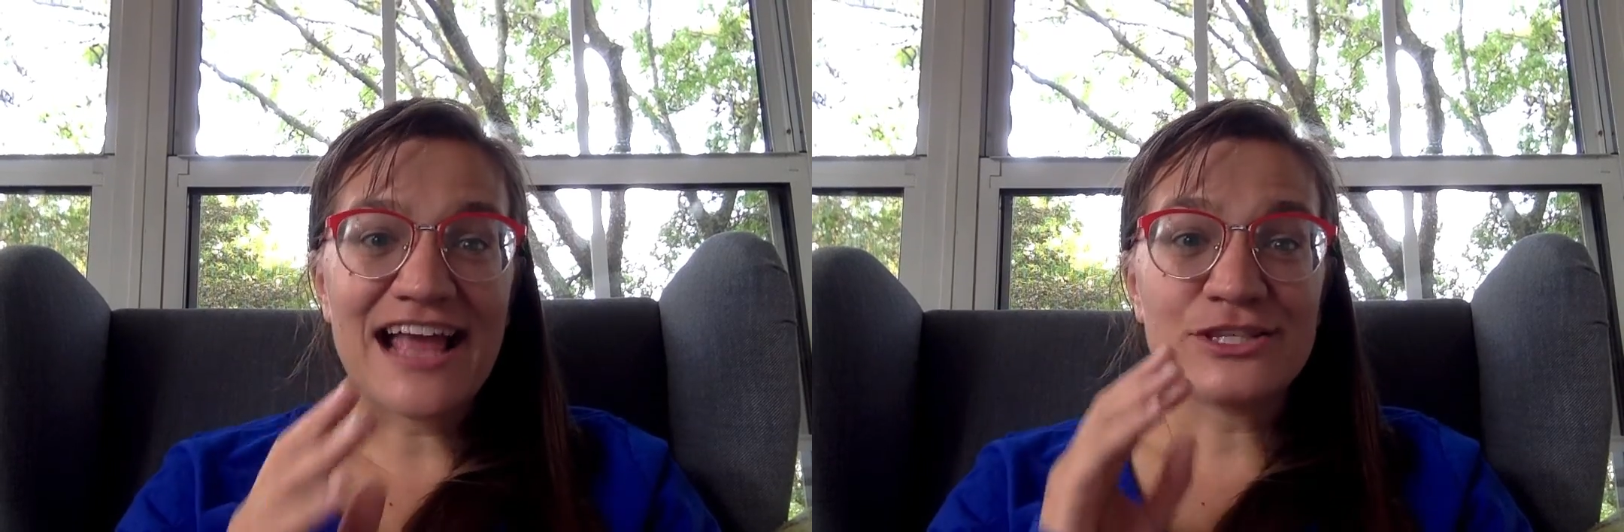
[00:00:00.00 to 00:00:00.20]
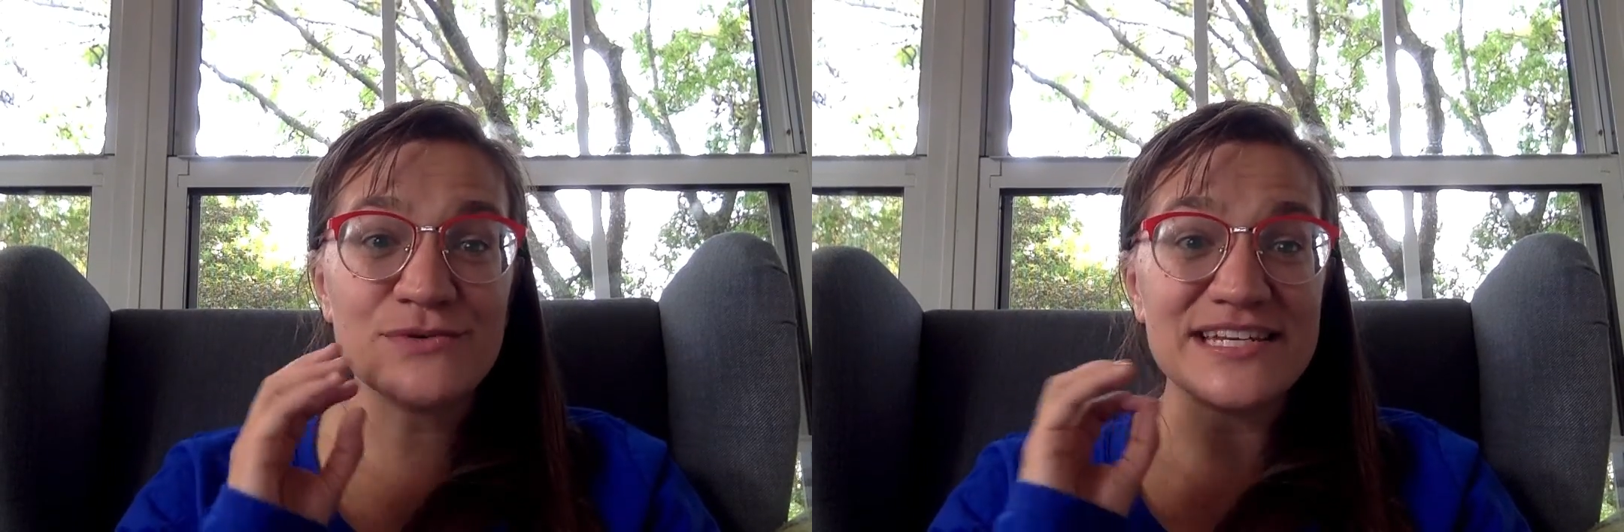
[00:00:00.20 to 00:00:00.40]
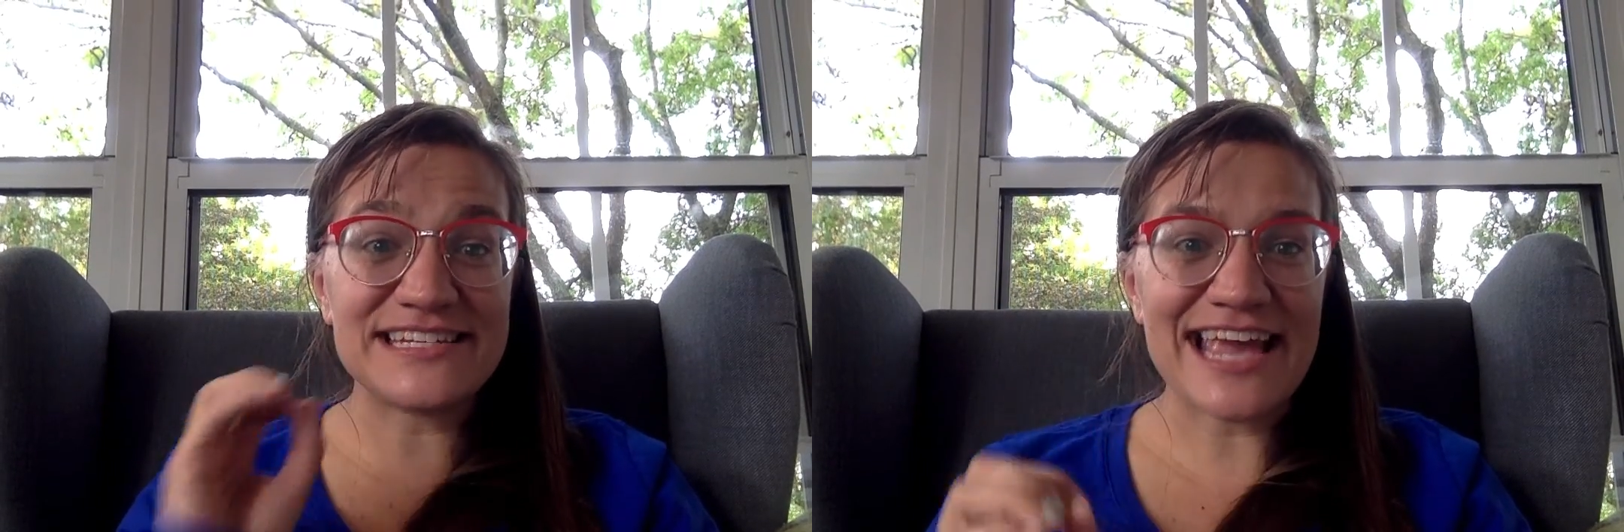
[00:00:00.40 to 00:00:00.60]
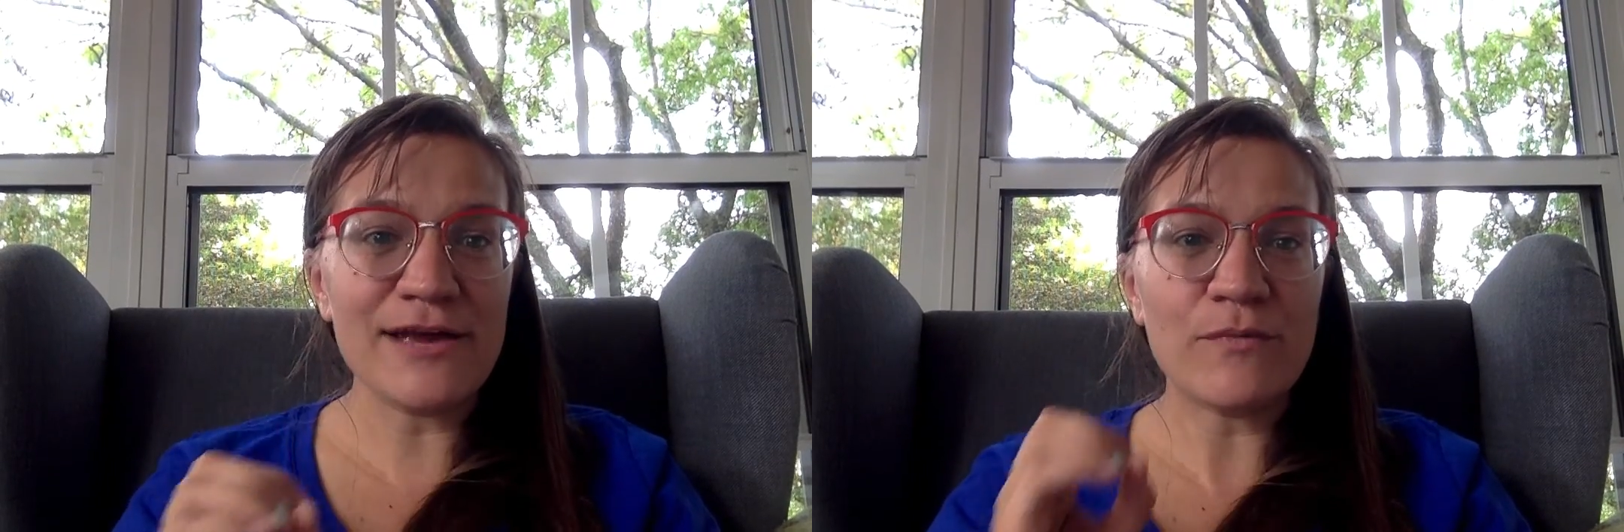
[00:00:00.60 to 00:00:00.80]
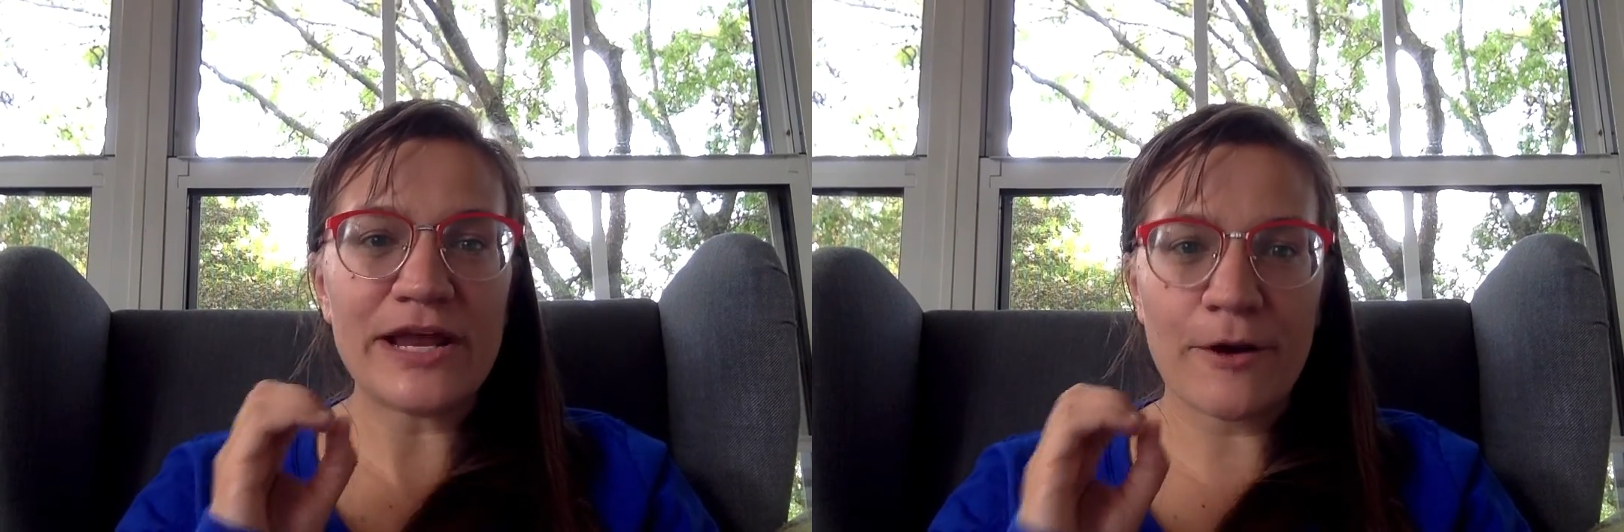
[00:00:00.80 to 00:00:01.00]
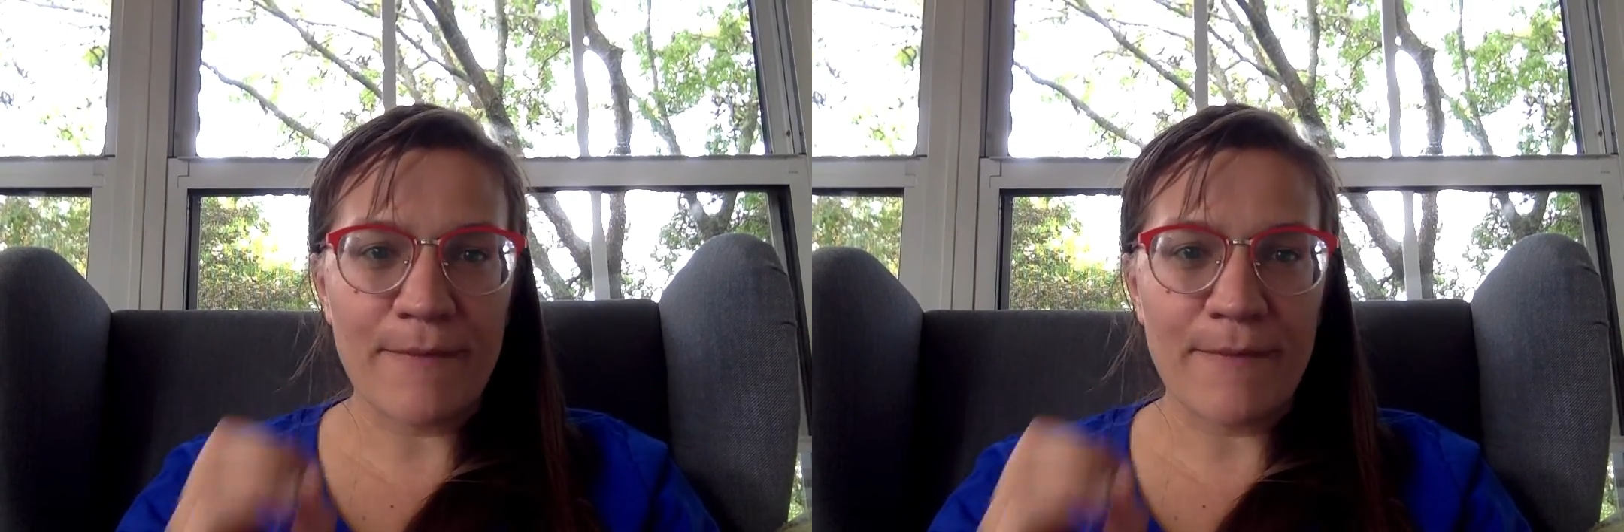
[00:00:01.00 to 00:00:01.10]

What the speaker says: So today we are